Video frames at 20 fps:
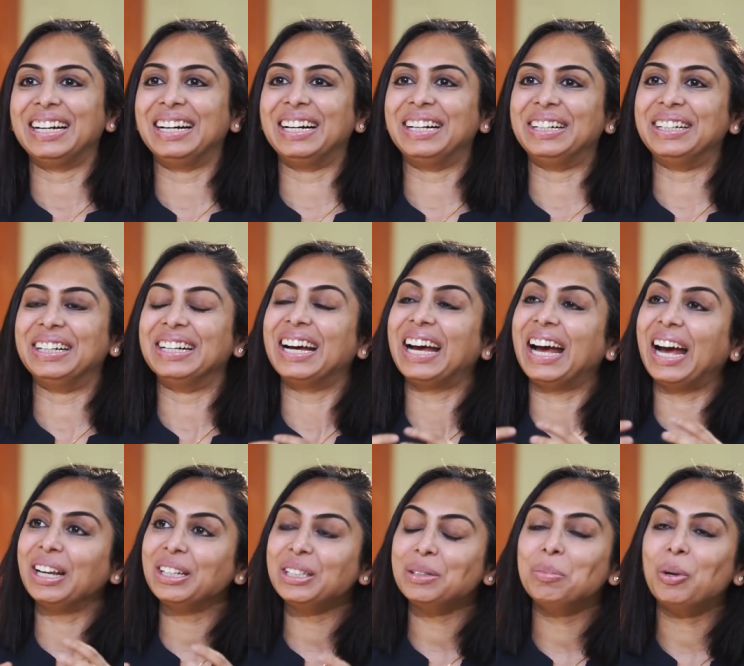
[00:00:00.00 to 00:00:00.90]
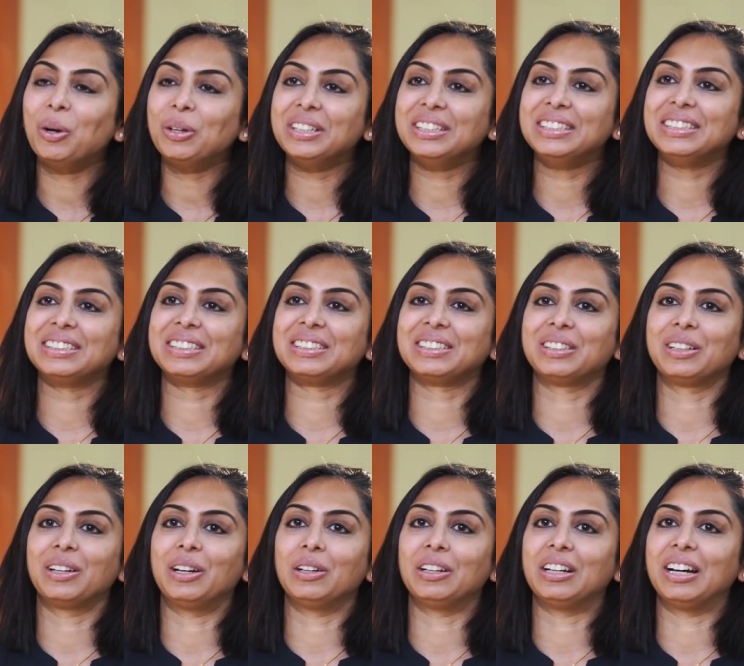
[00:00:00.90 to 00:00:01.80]
Uh, antibodies,
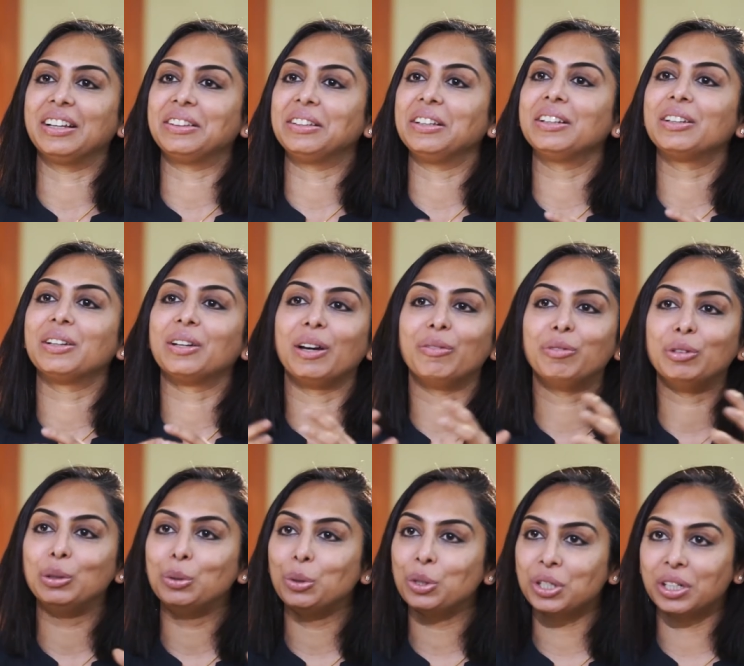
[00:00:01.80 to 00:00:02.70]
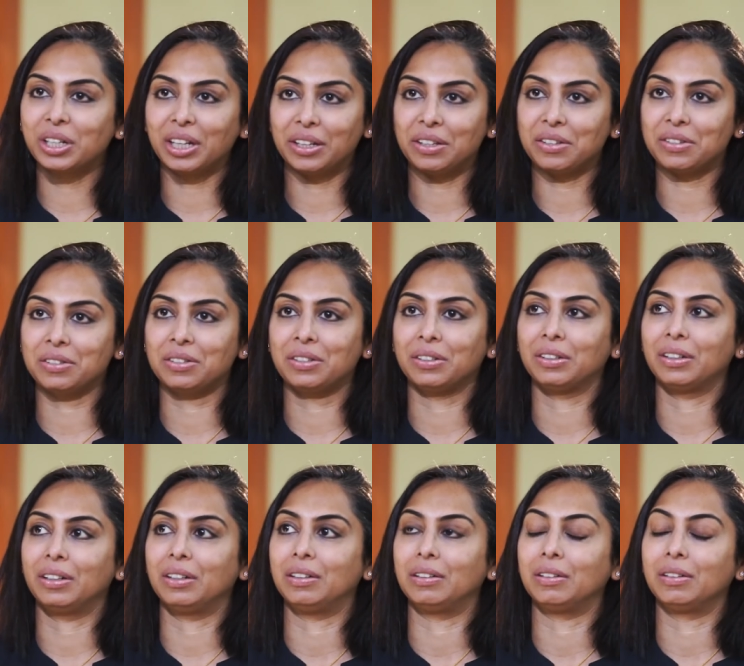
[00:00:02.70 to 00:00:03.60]
uh, I think, revolutionized
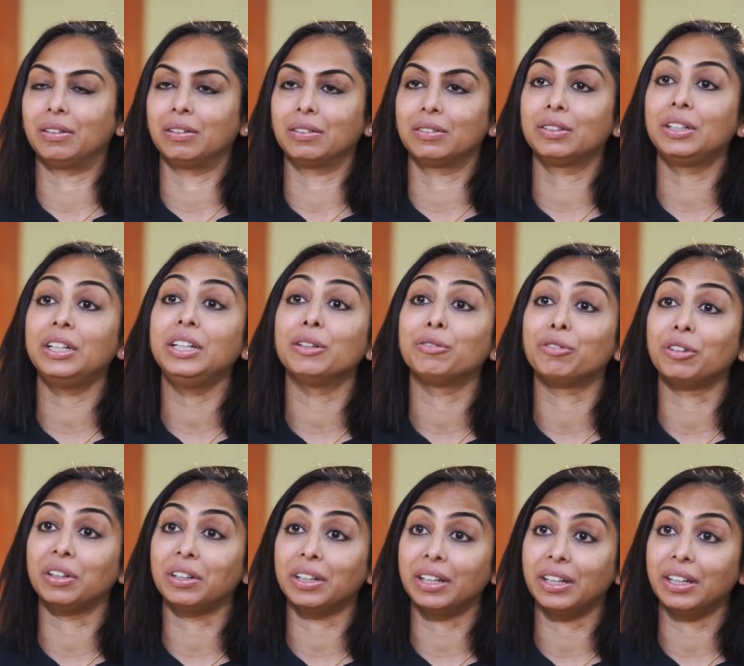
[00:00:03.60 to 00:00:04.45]
uh, three different